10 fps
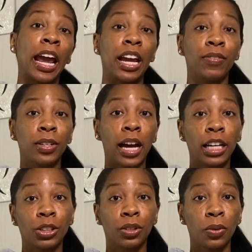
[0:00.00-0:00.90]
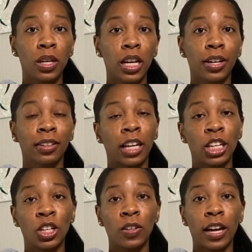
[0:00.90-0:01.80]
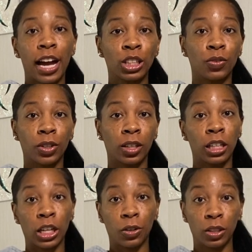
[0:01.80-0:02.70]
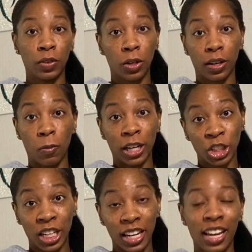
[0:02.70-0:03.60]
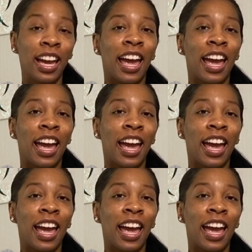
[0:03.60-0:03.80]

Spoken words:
If you guys are new here, thank you guys for clicking on this video and watching it.